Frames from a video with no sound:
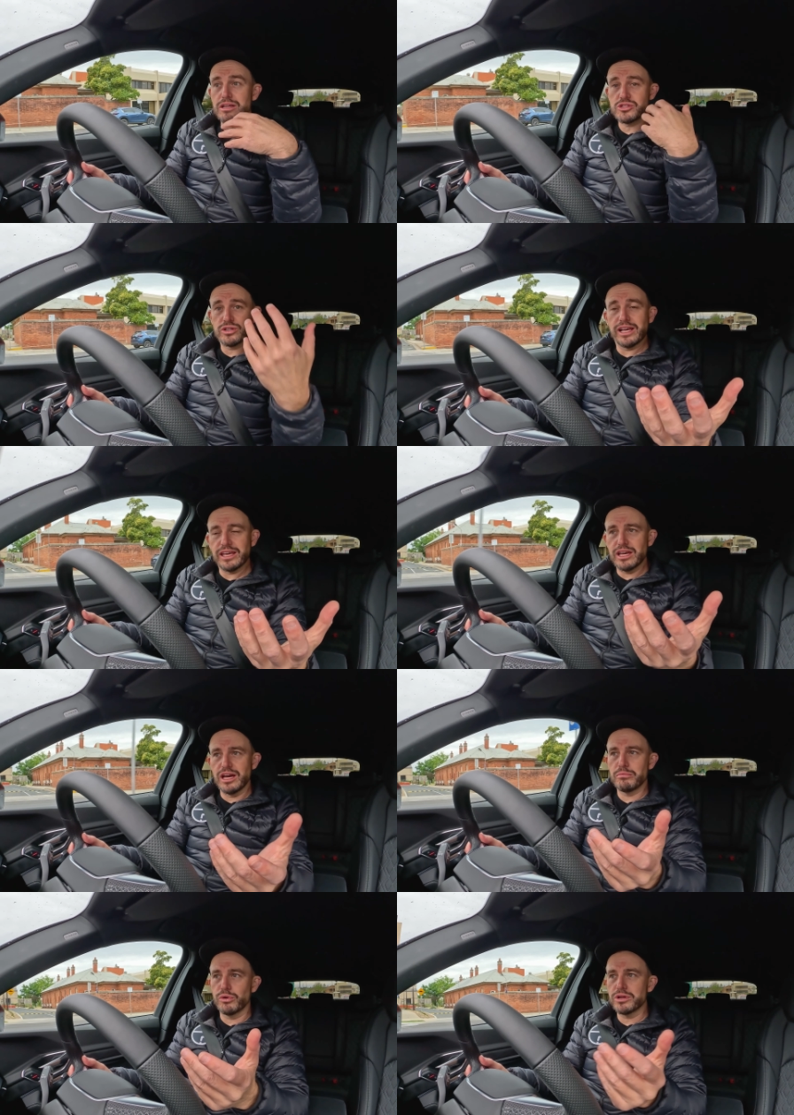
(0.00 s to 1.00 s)

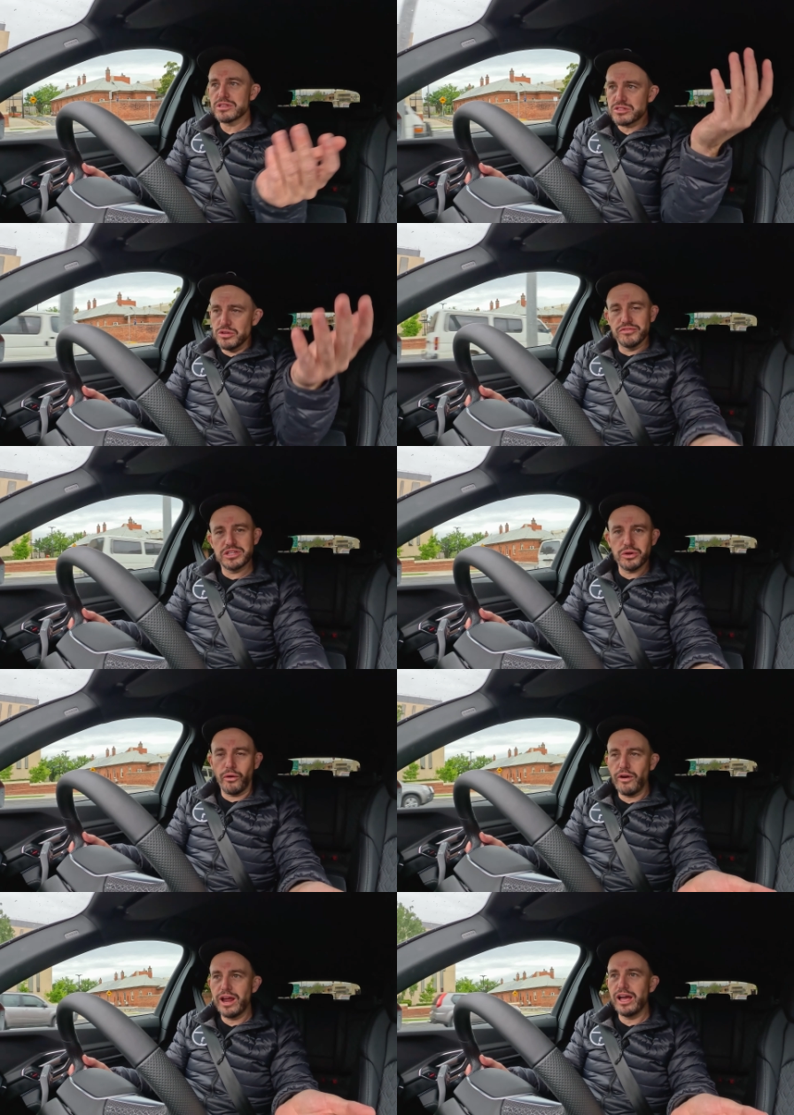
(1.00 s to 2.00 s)
Australia brought us to
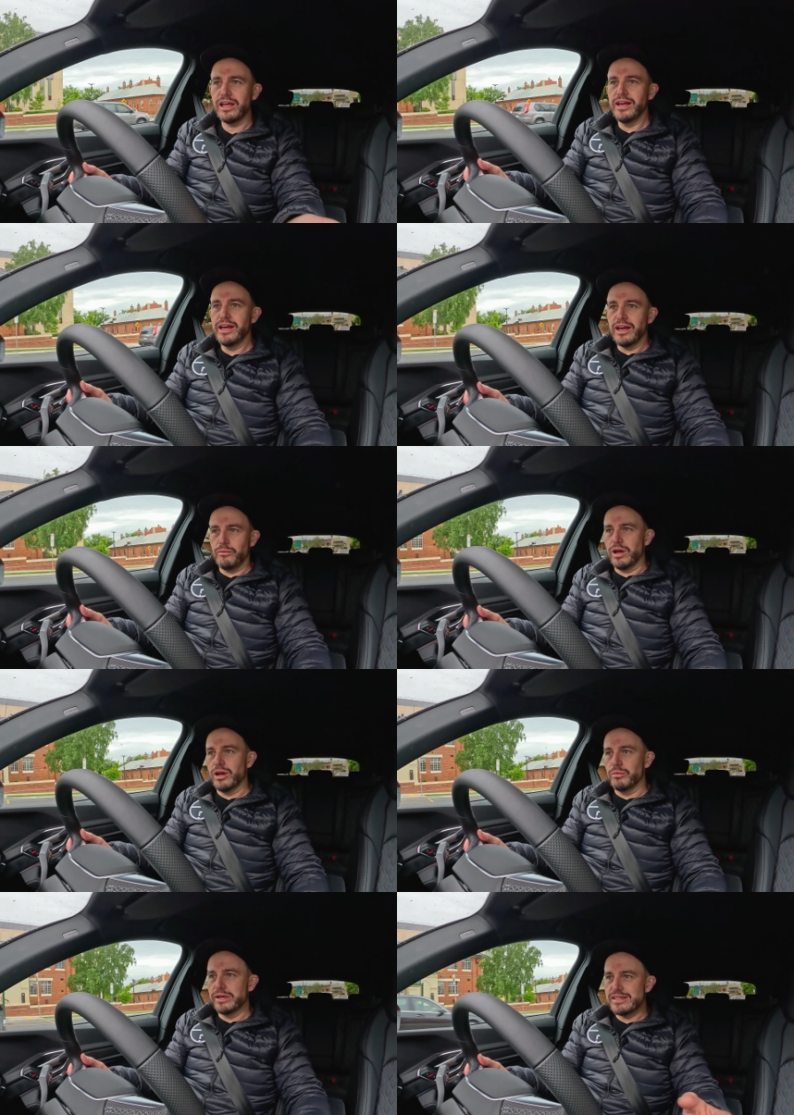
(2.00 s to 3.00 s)
Victoria,
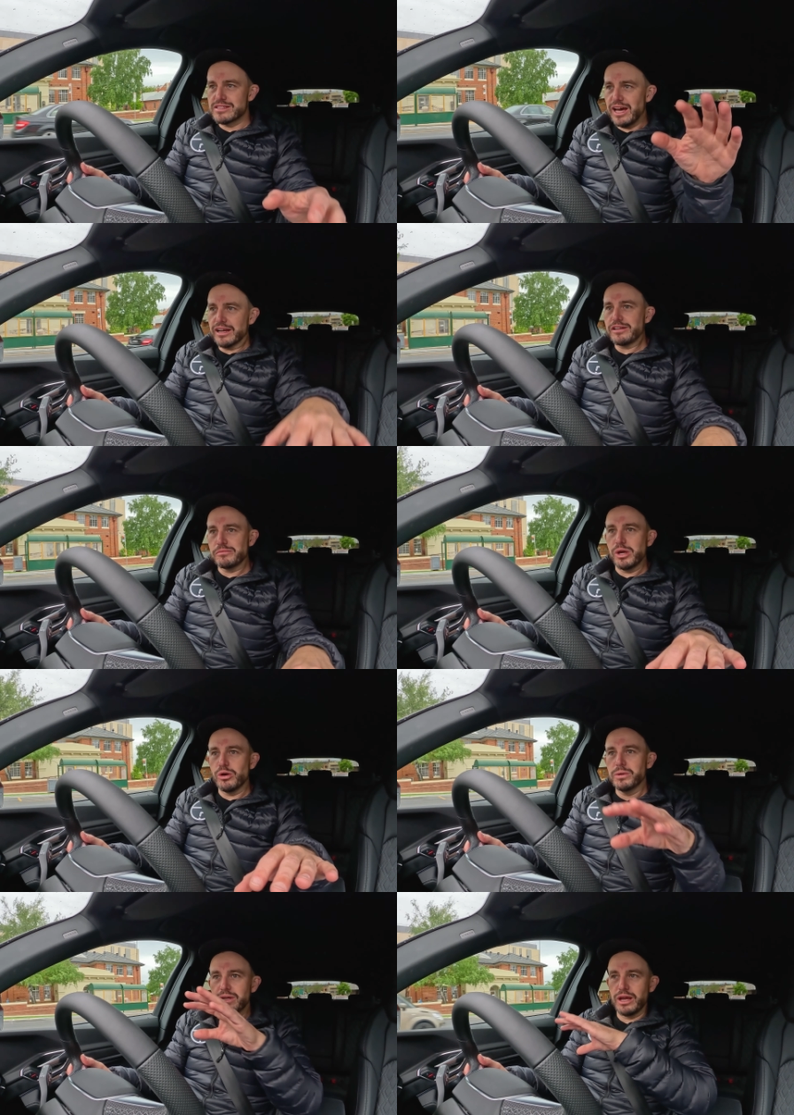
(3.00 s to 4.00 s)
where we started in
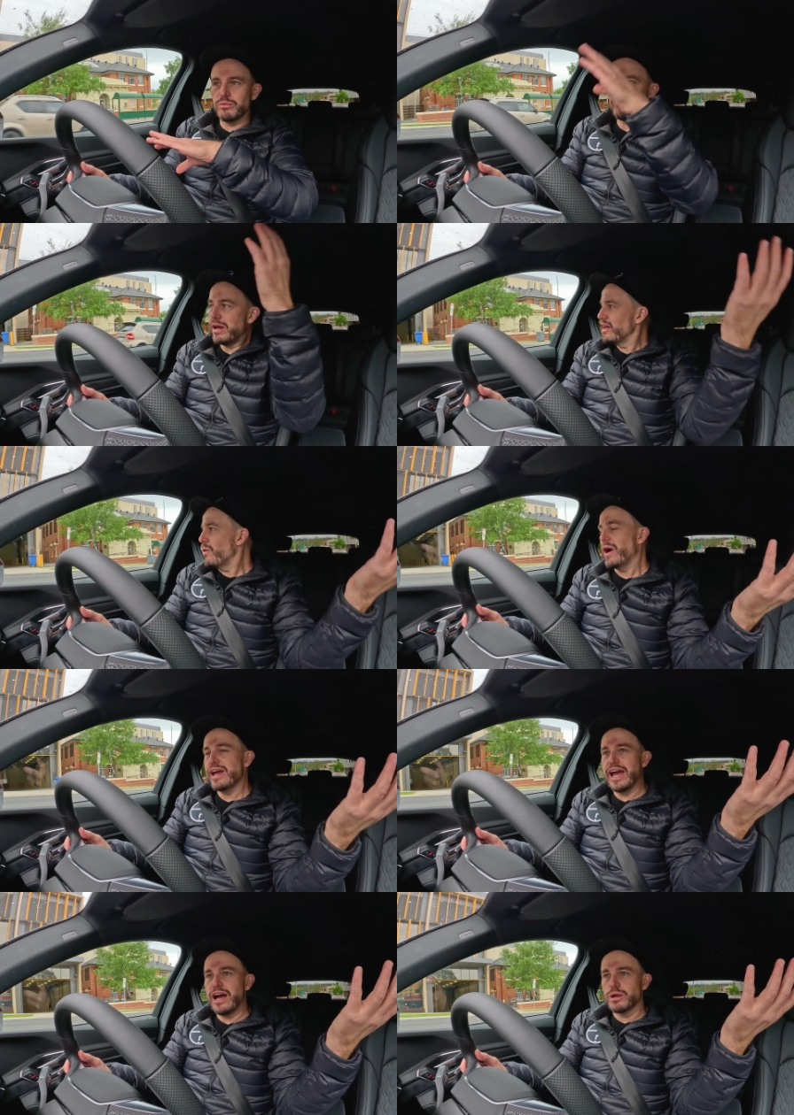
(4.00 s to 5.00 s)
Melbourne and we've made our
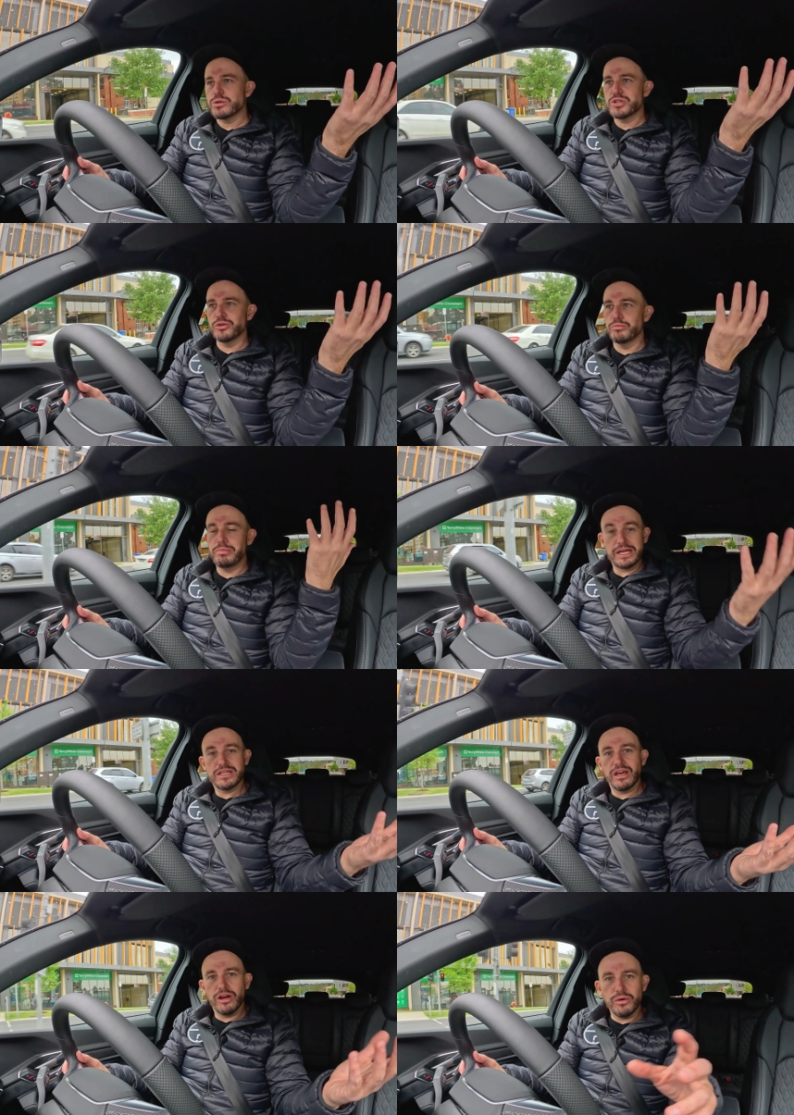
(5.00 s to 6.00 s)
way out to
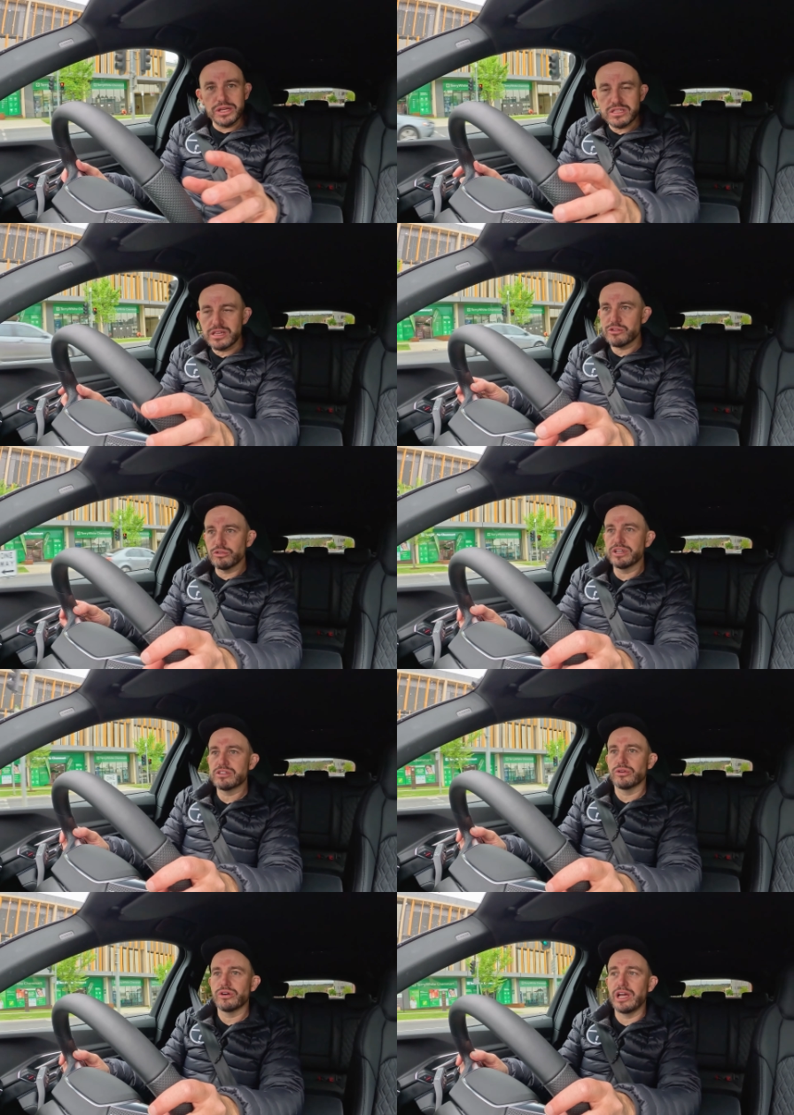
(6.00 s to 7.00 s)
Bendigo in central
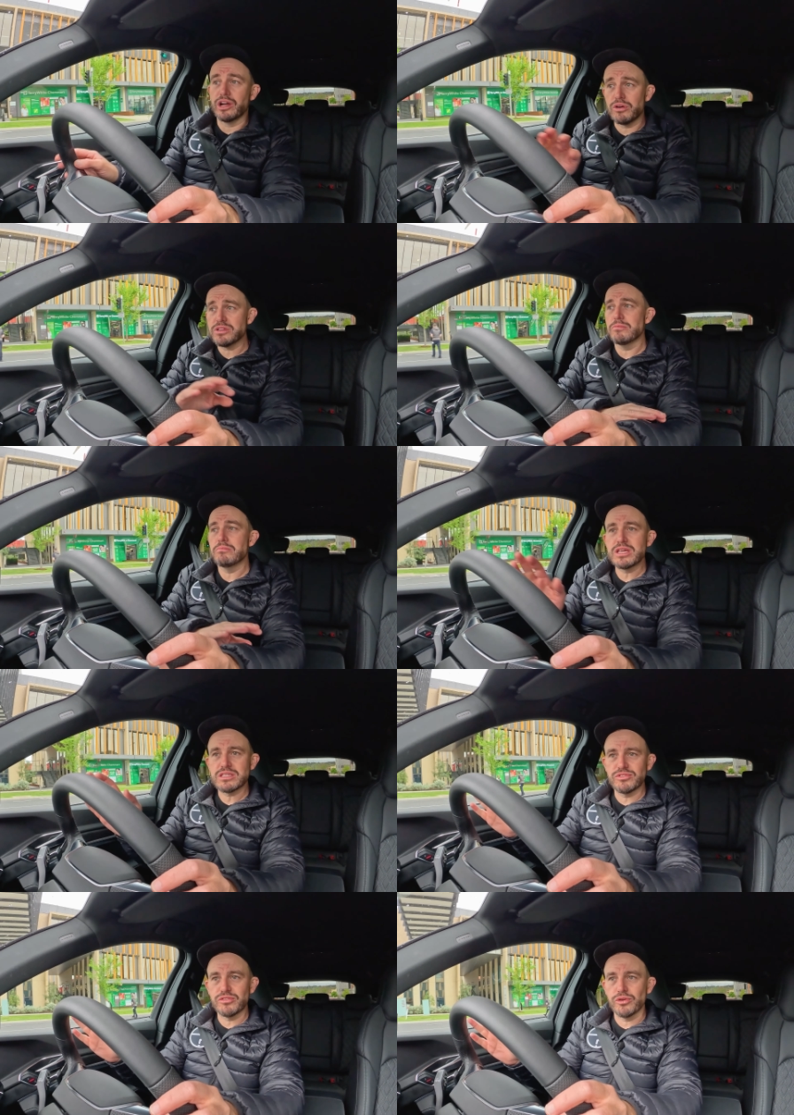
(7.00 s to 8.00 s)
Victoria across a mix
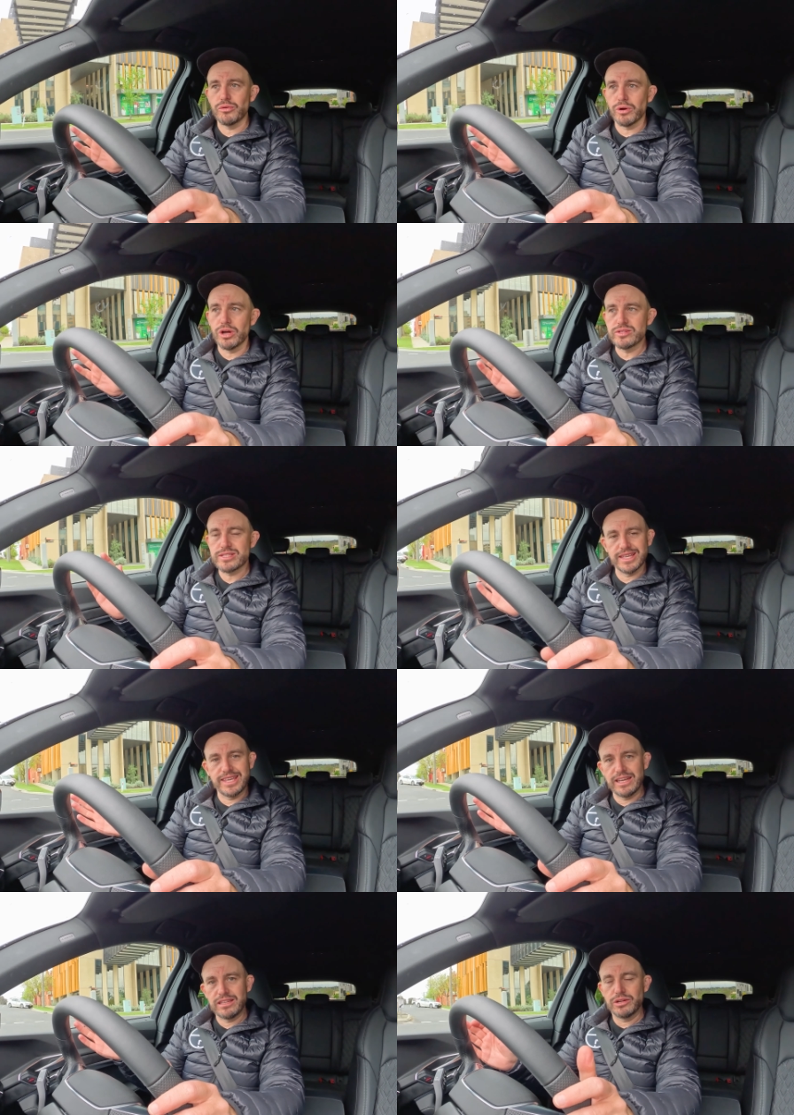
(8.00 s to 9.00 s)
of different roads to
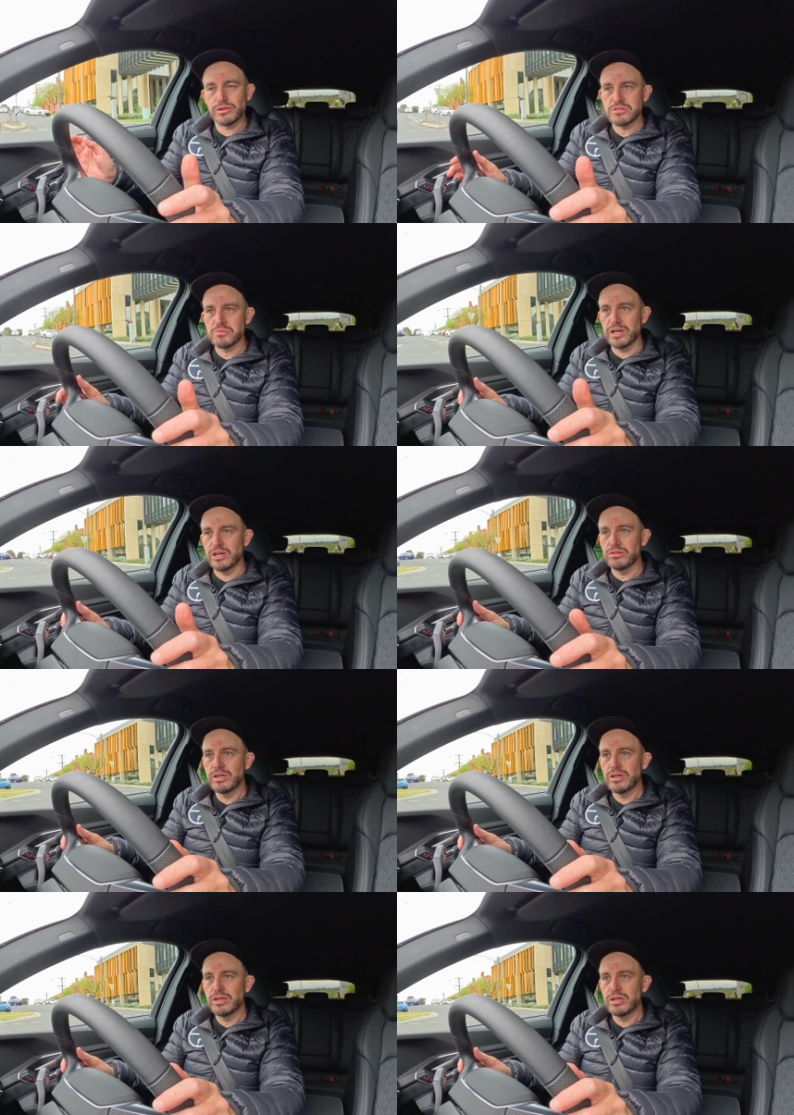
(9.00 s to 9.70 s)
get here as well.